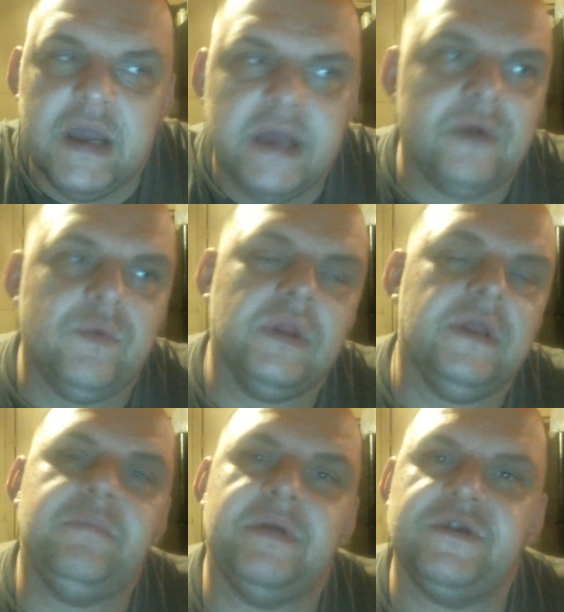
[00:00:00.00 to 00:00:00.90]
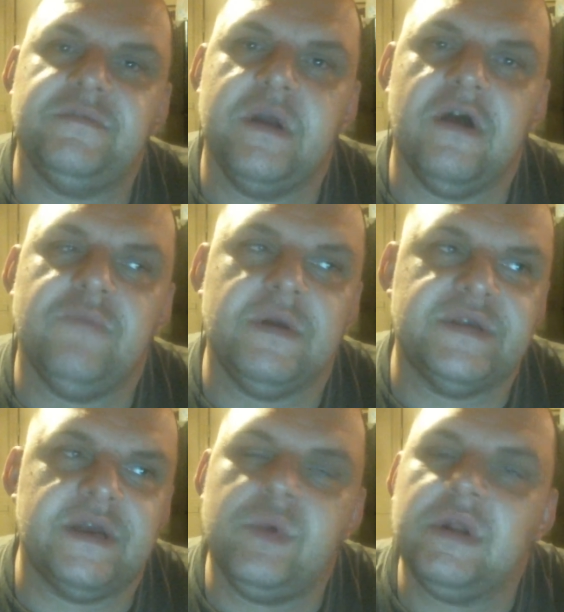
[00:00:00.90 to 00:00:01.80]
And it really pissed me off because
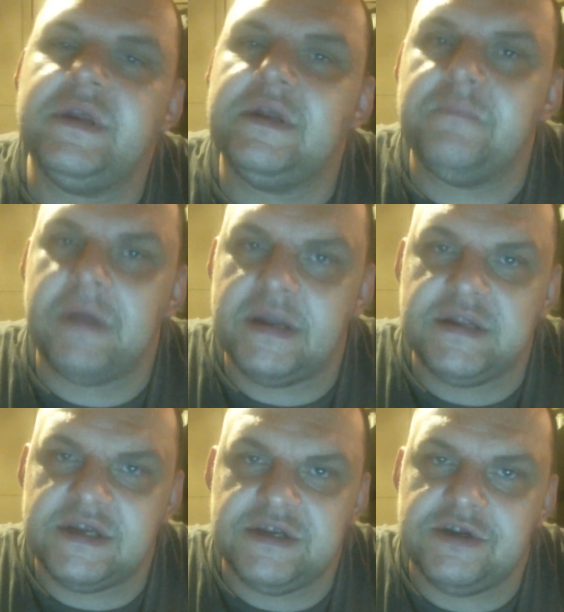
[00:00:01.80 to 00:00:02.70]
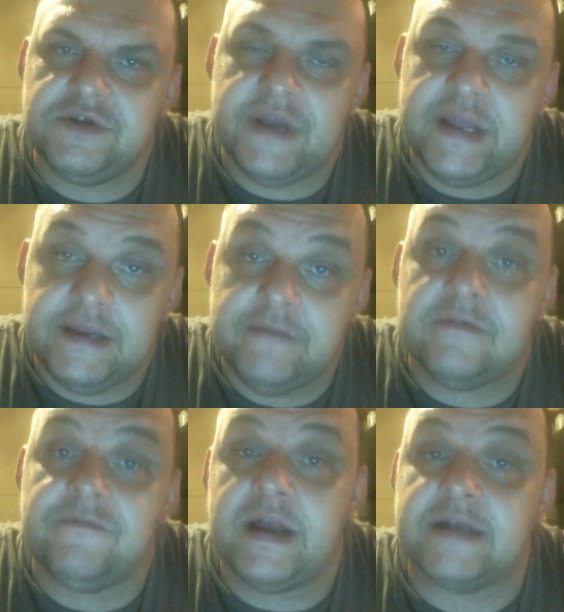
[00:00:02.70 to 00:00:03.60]
they really didn't pay attention to any of
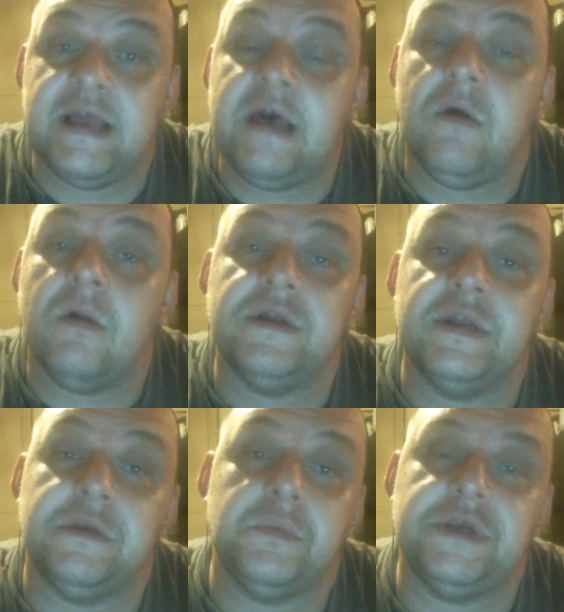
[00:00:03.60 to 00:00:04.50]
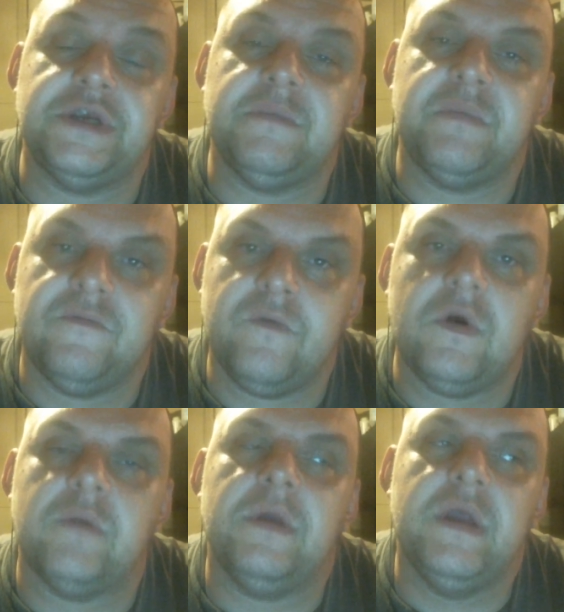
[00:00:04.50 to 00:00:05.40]
the facts at all in any way, shape, or
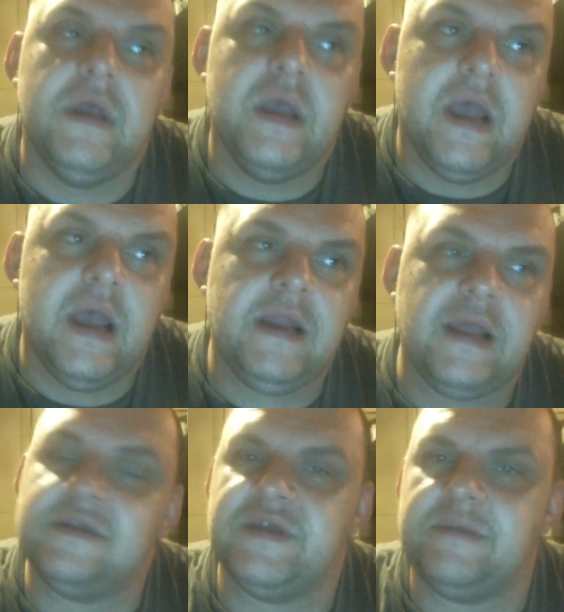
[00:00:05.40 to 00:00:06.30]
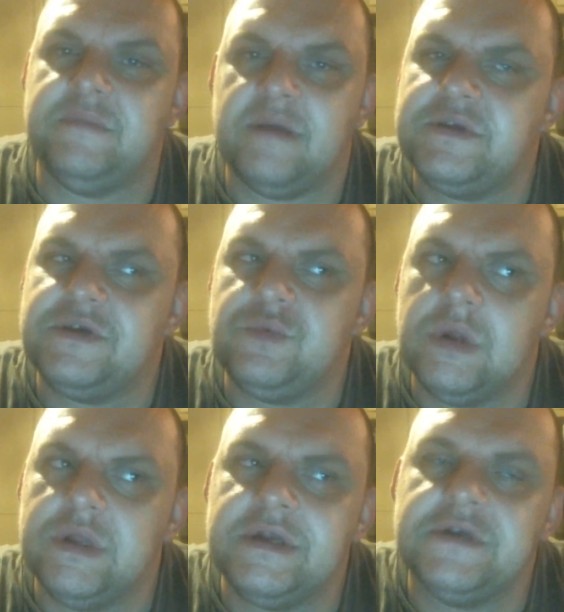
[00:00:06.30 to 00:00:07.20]
form. And at the same time, this
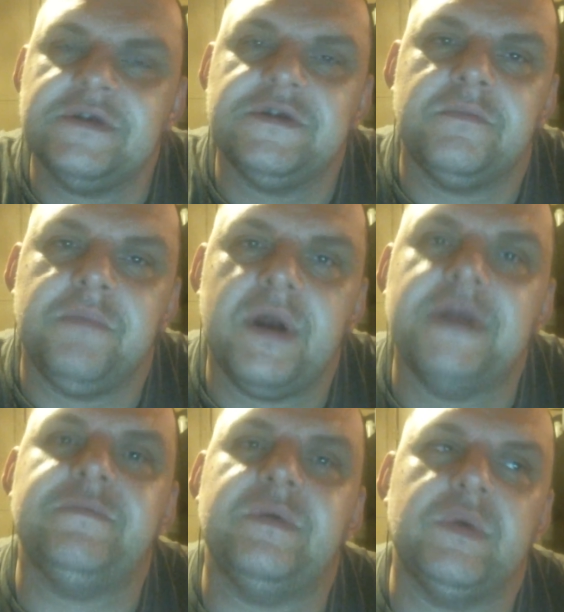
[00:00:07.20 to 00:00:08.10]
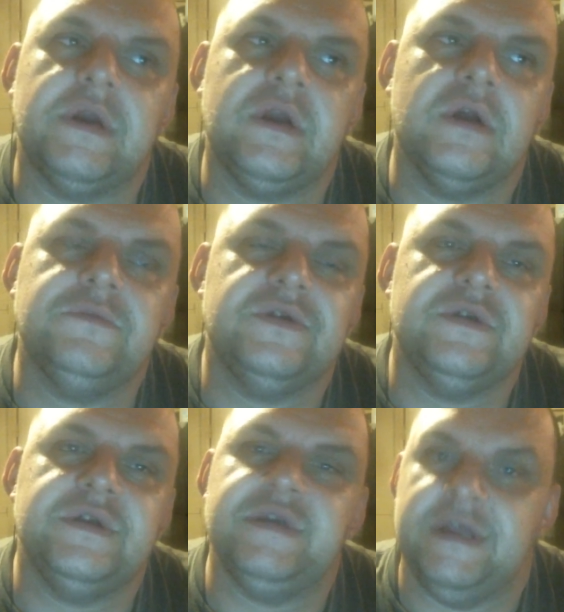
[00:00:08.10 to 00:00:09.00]
really doesn't surprise me when it comes to
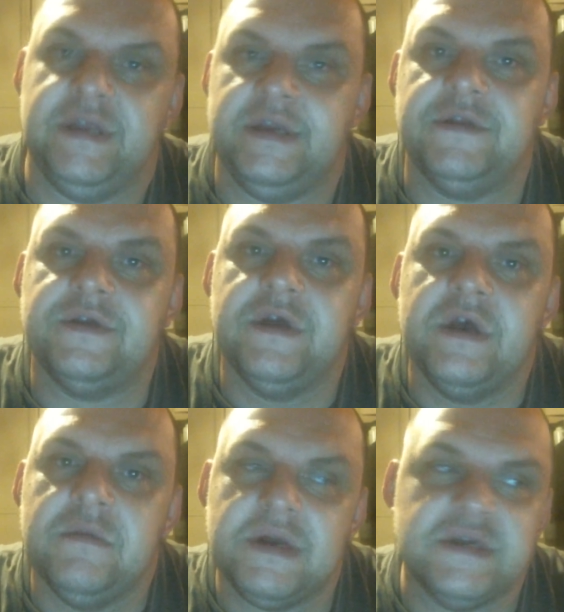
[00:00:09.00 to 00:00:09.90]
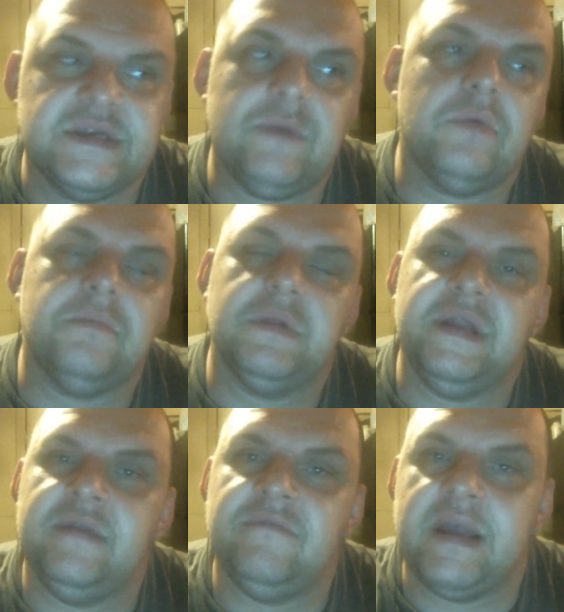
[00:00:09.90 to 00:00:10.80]
these idiots, because they will
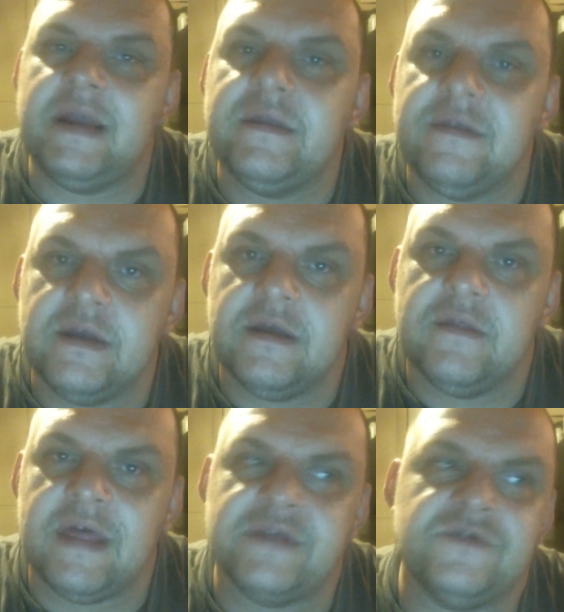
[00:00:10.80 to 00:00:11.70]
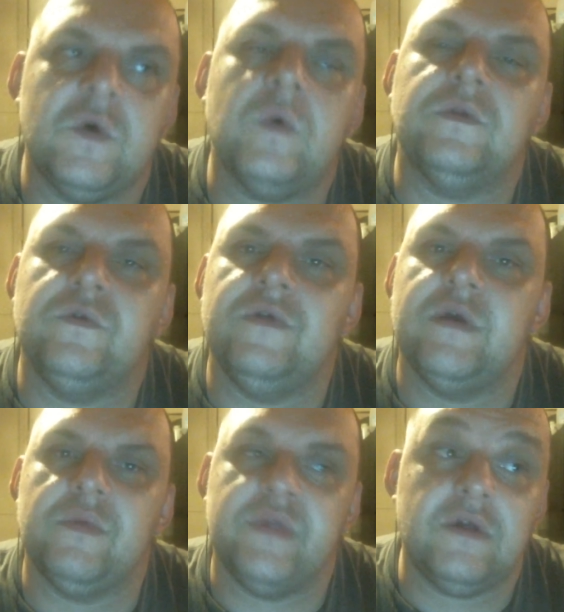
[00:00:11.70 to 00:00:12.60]
believe anything that is told to
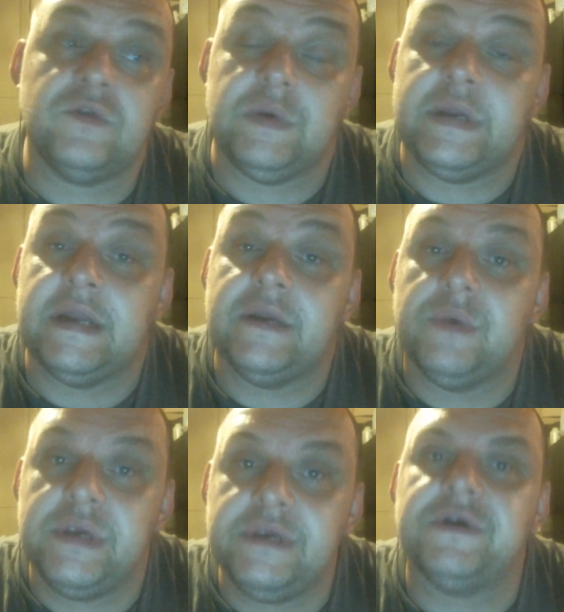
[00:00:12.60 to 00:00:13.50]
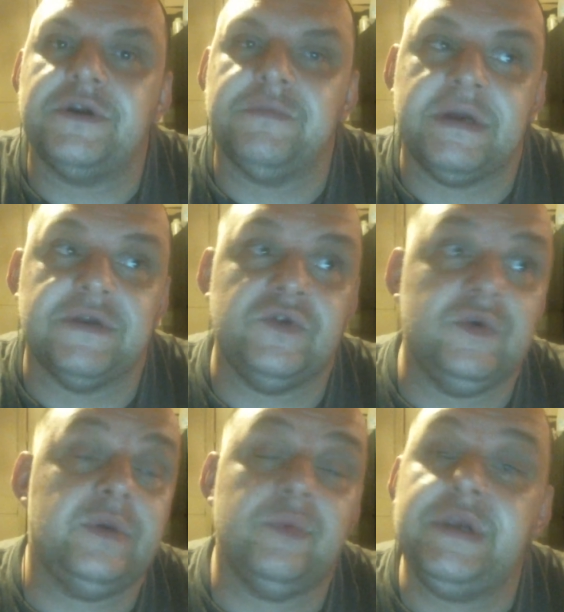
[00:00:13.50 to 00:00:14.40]
them without doing any research, because
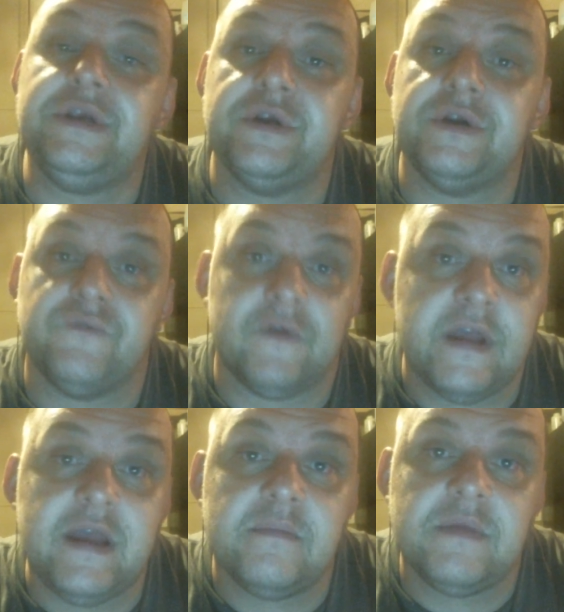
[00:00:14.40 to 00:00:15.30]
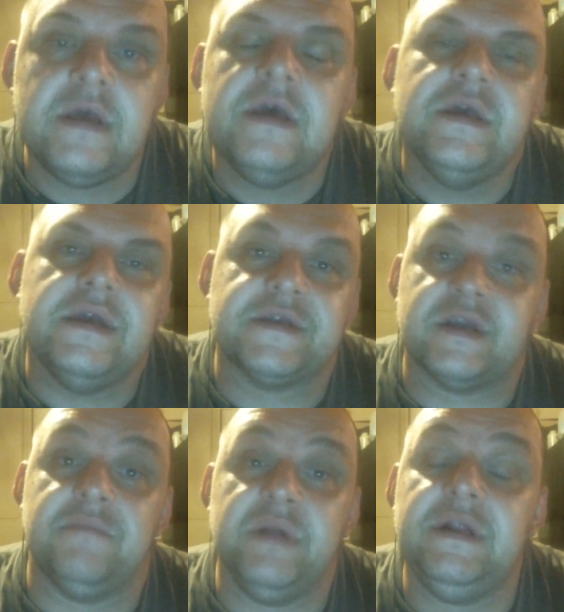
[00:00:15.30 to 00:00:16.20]
doing research for them is
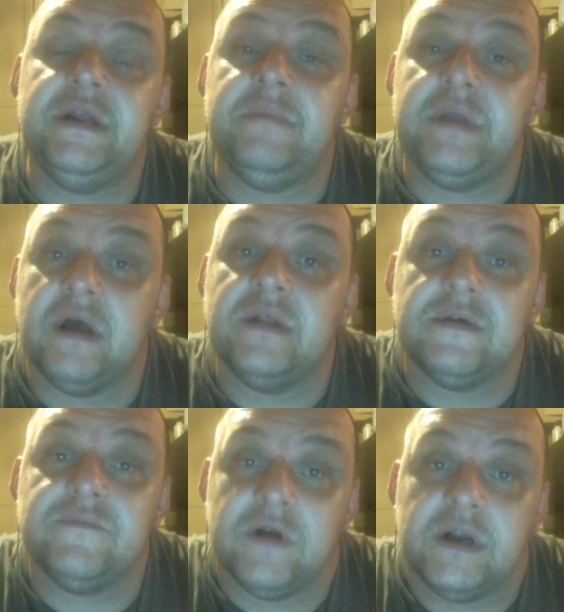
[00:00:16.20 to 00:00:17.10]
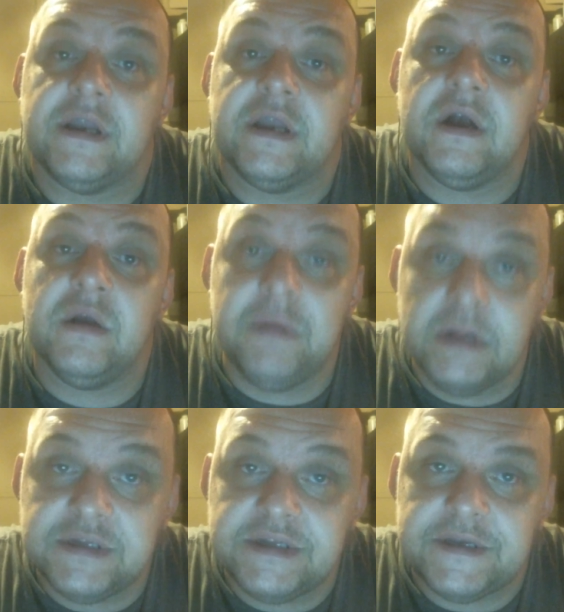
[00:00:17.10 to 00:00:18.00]
completely beyond their fucking
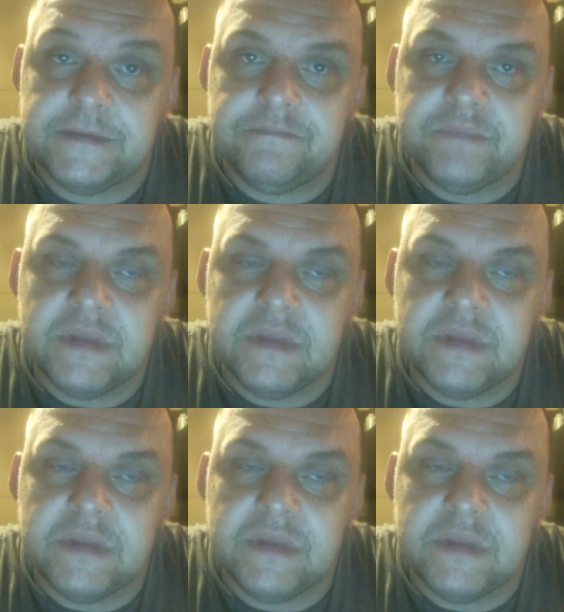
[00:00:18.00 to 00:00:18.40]
ability.